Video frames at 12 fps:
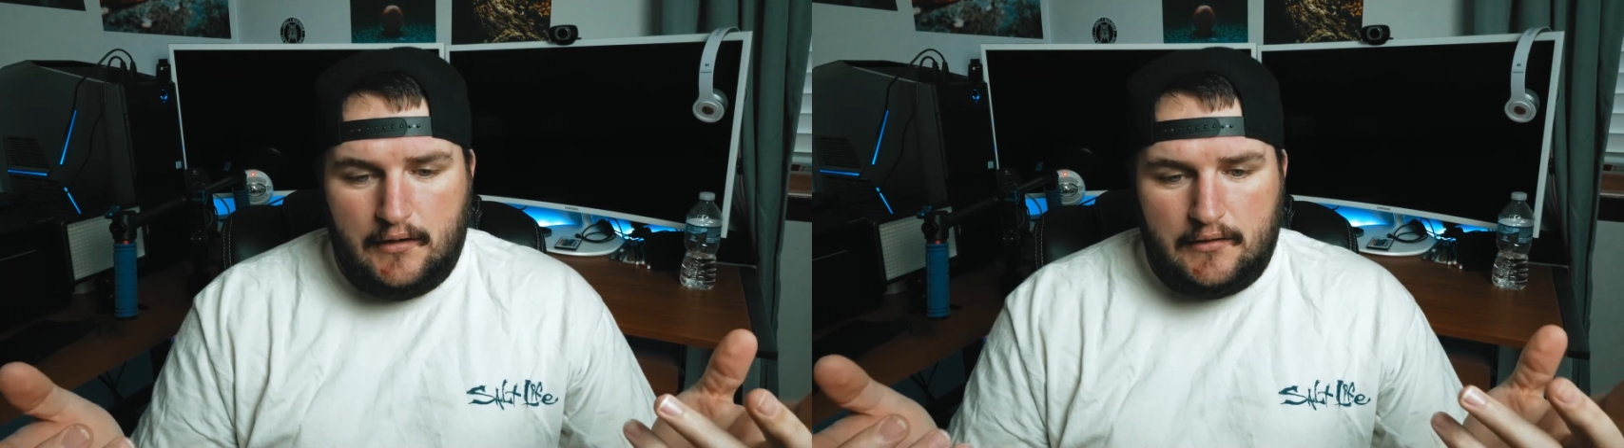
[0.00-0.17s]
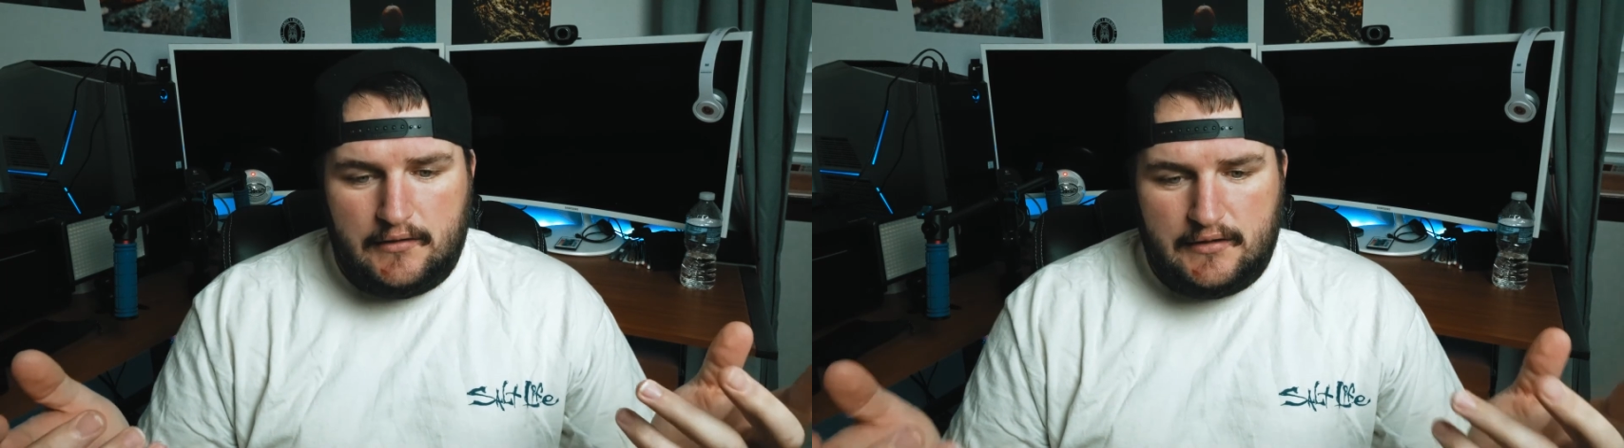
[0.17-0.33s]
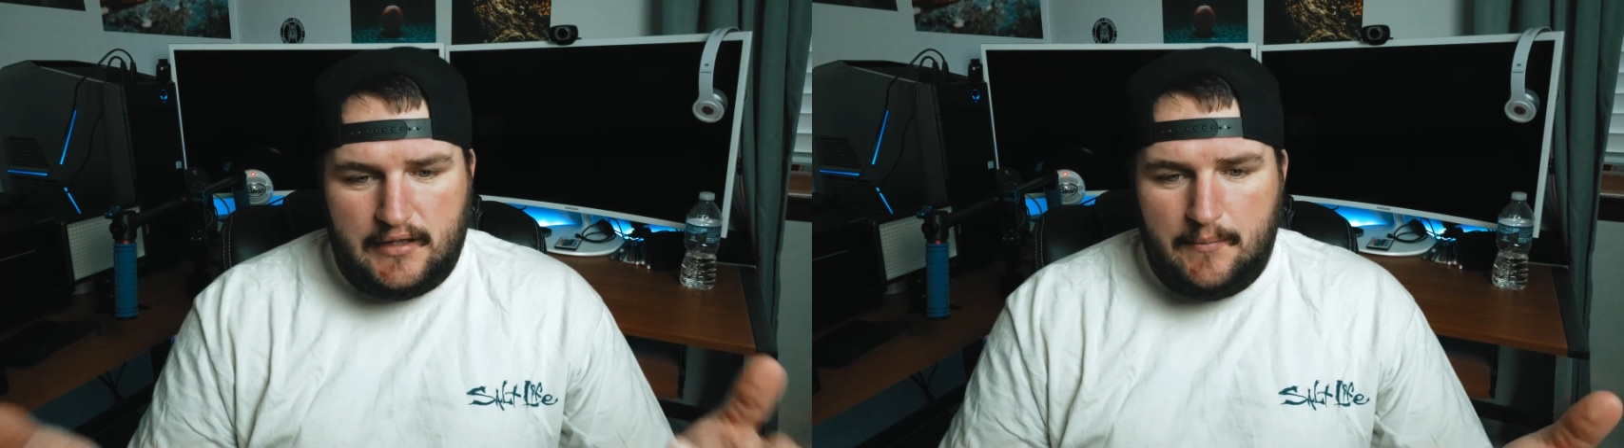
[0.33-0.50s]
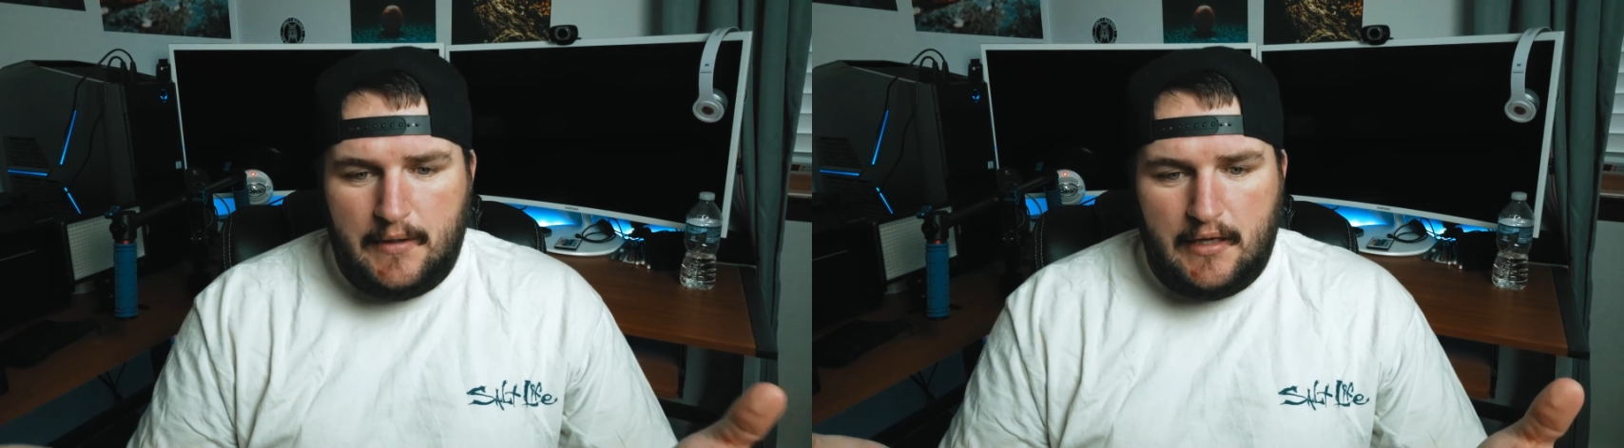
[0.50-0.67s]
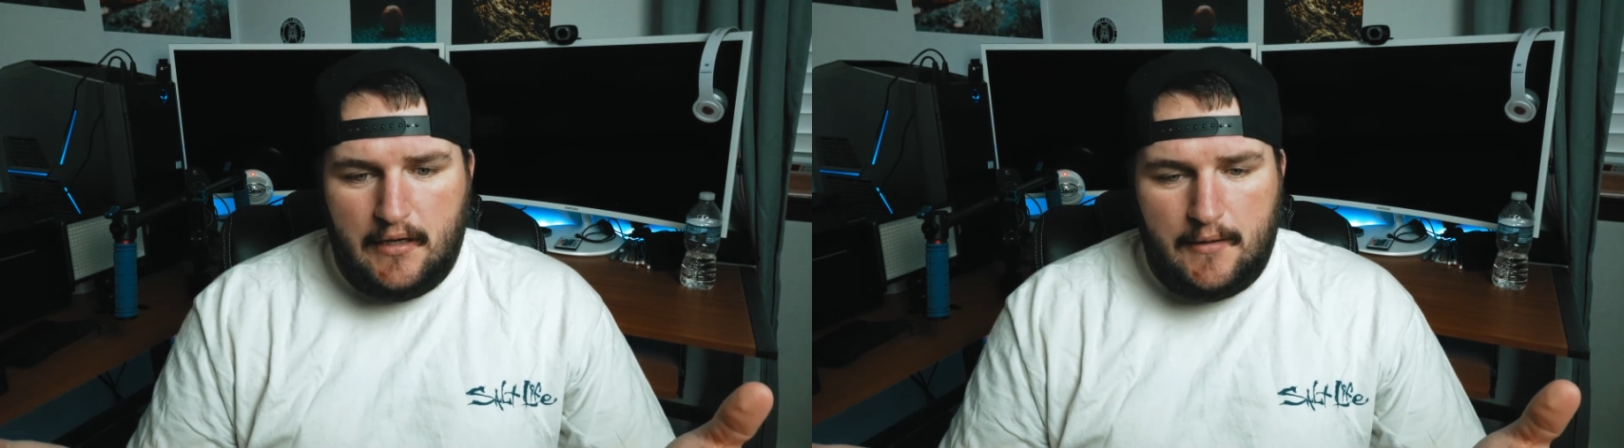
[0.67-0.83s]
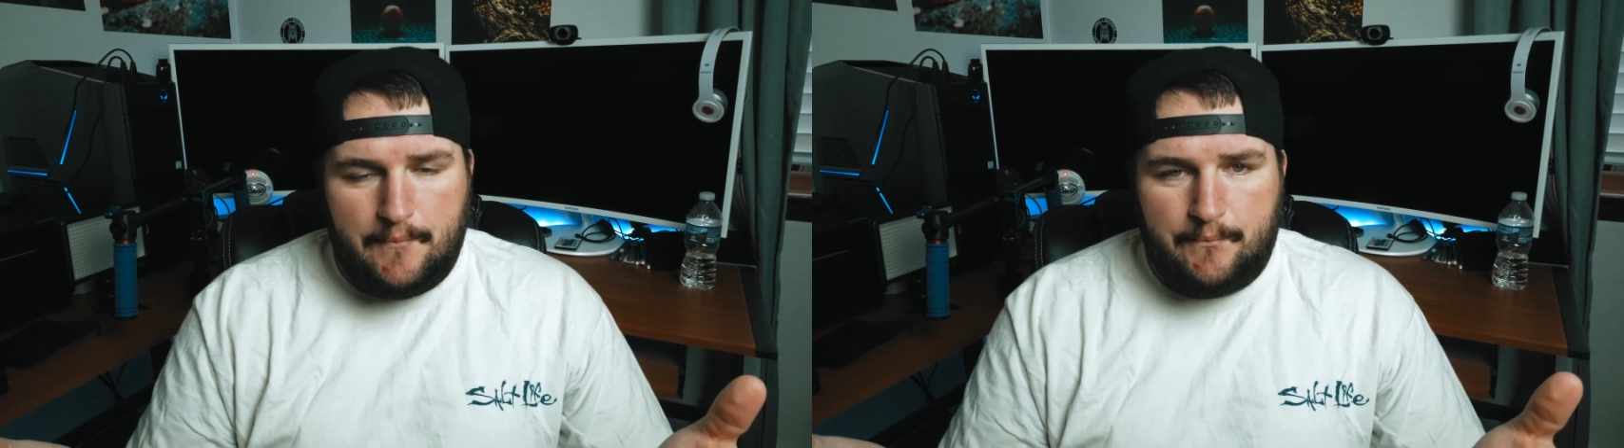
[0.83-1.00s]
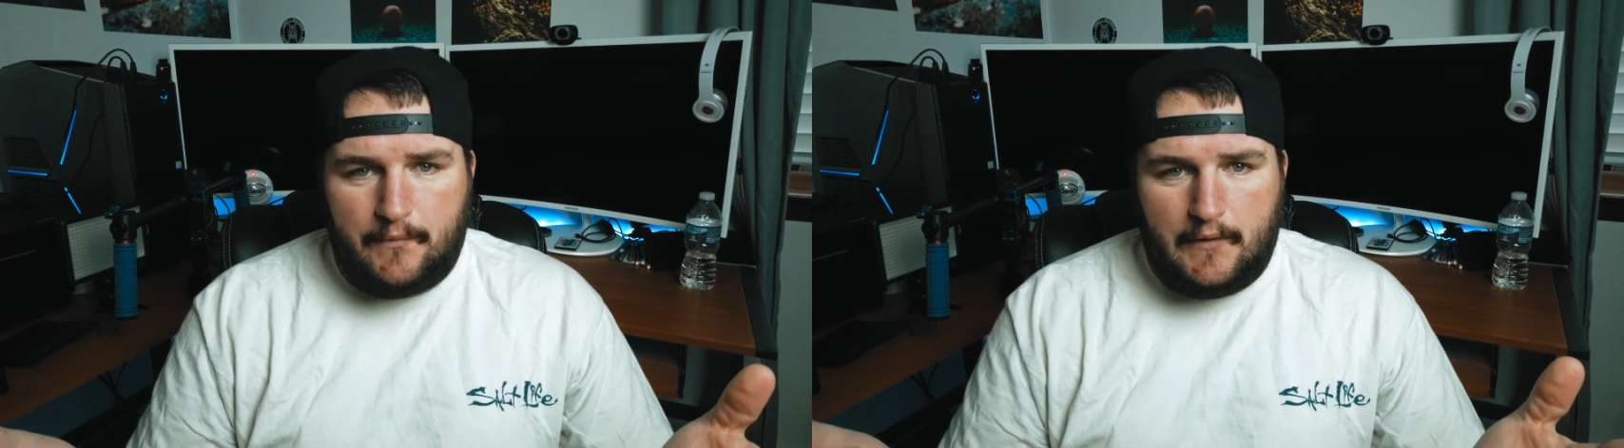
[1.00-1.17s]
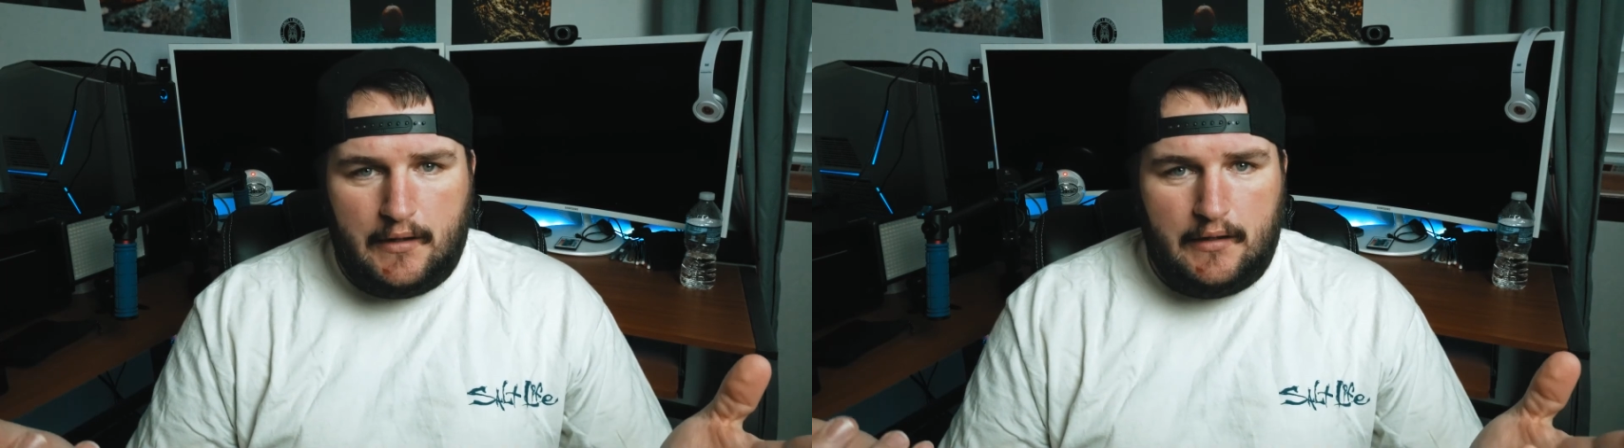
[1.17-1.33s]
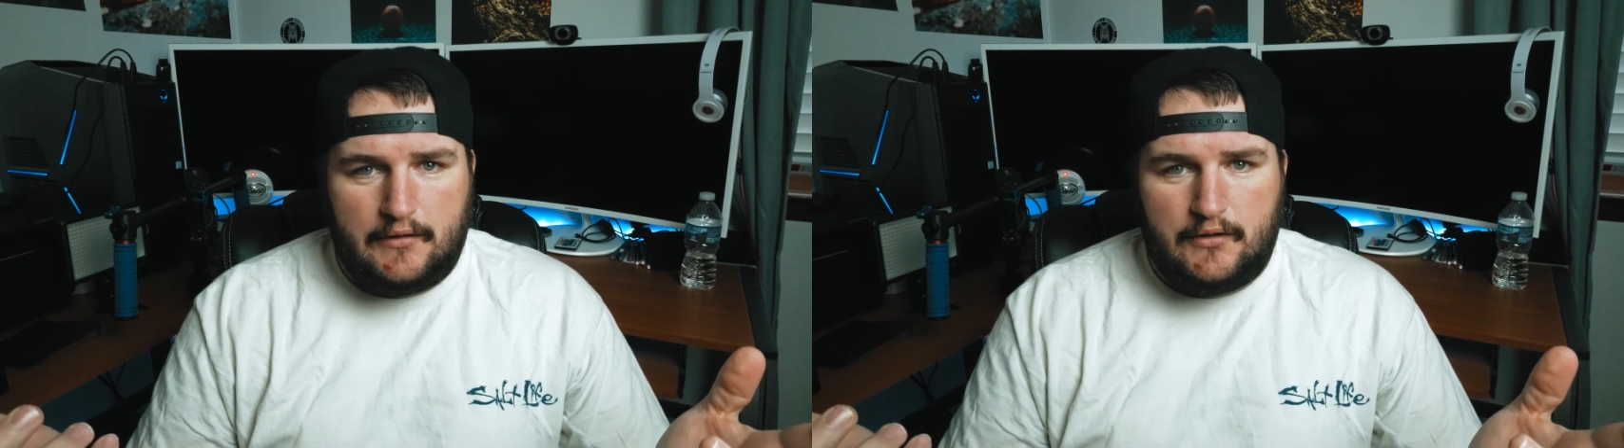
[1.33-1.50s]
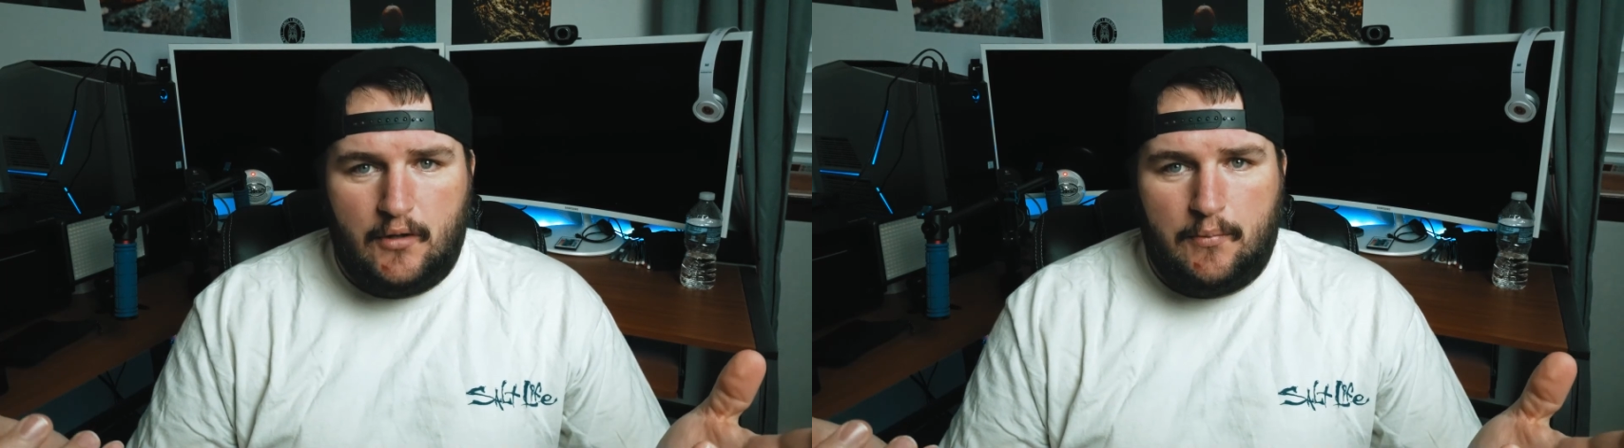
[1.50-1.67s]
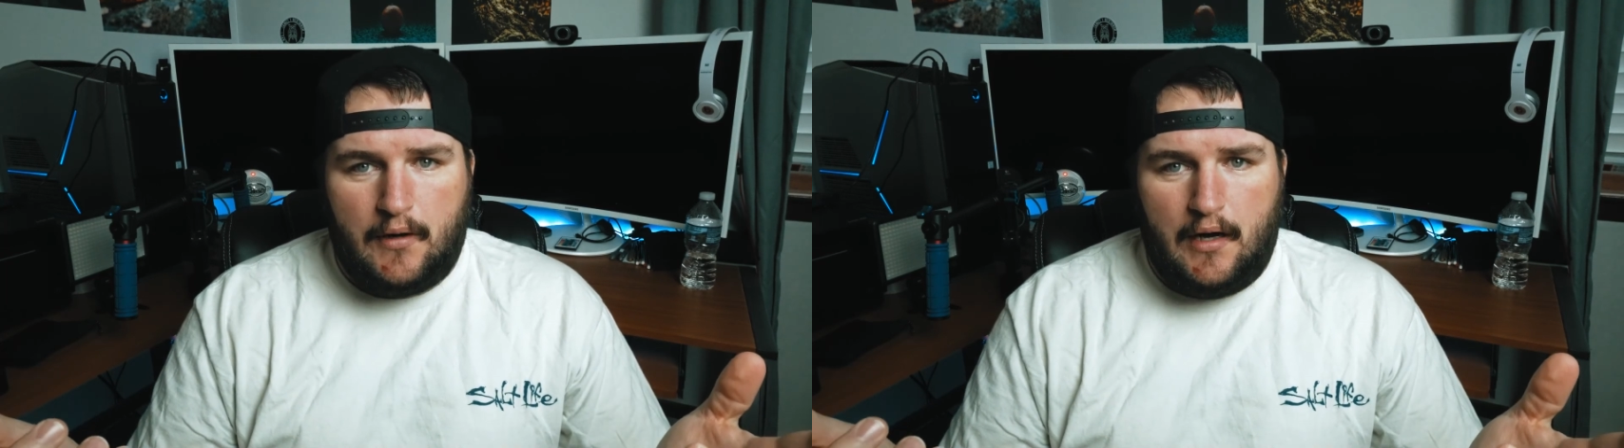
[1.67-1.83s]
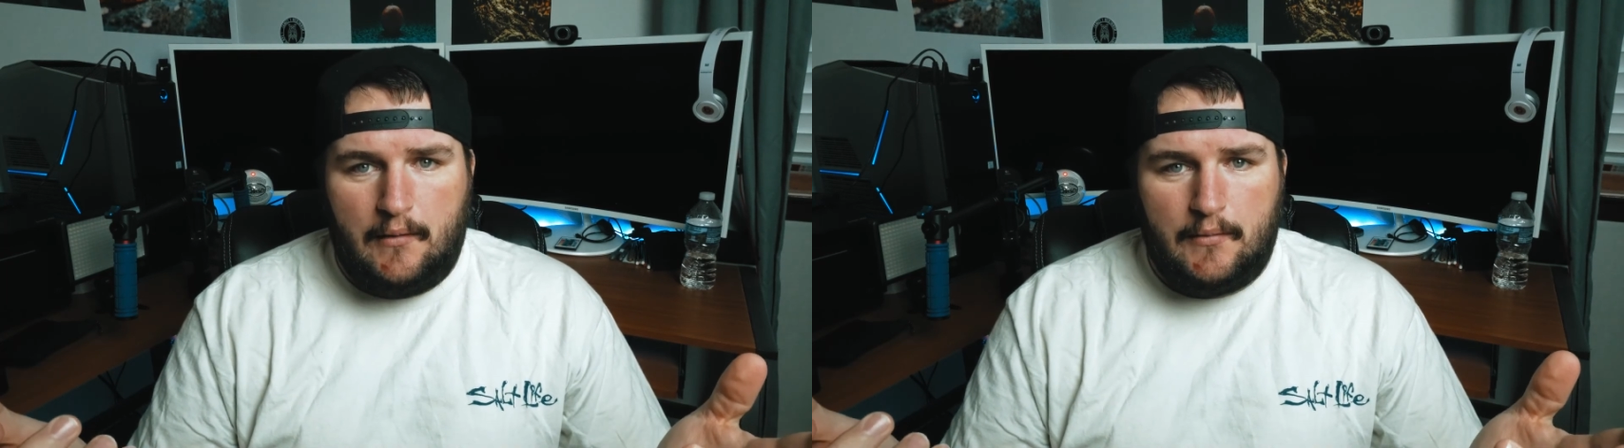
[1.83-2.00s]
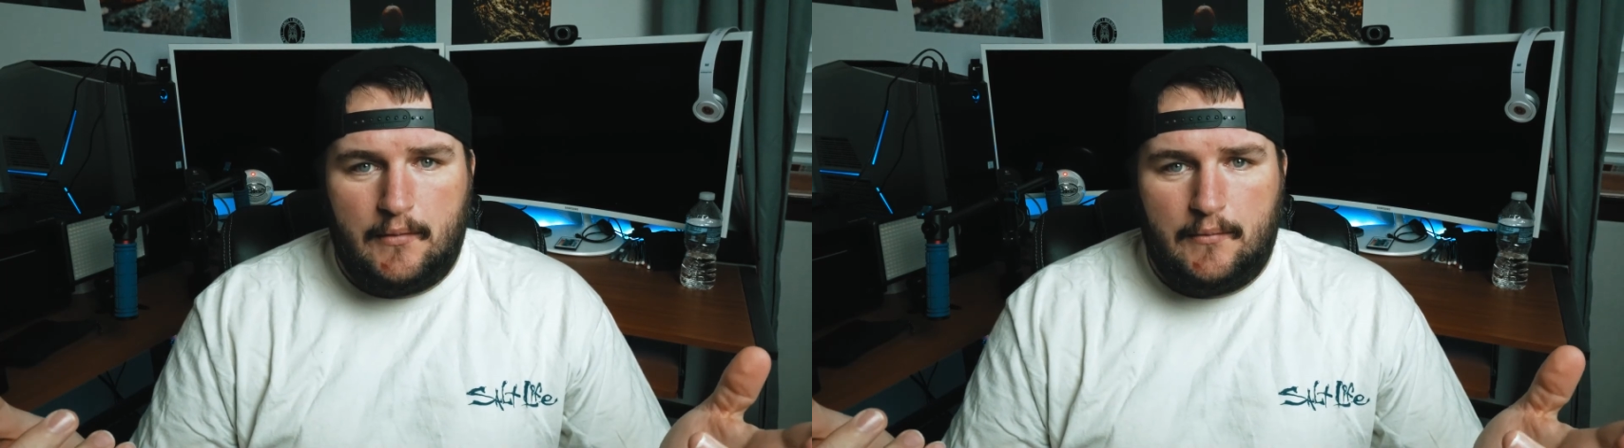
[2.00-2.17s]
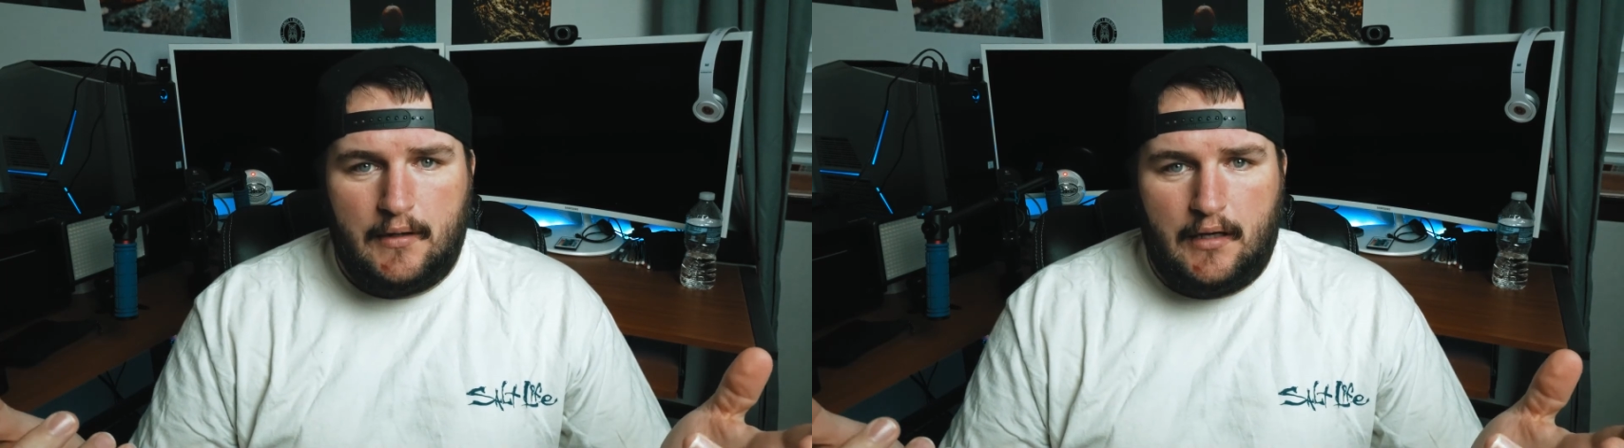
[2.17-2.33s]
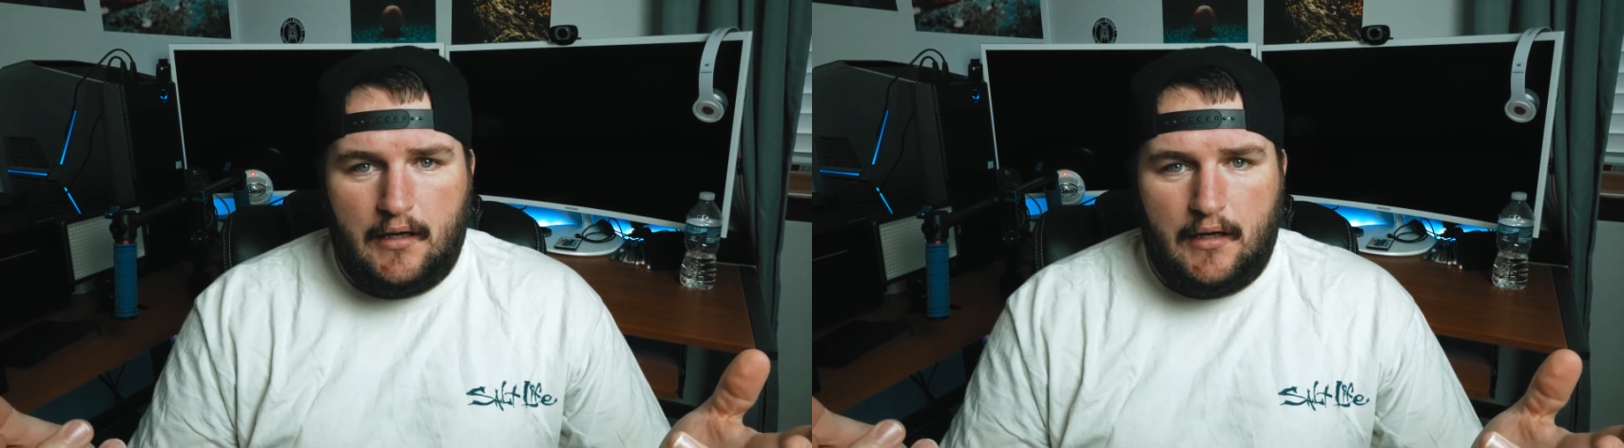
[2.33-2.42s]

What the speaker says: just hit me up. There's no problem.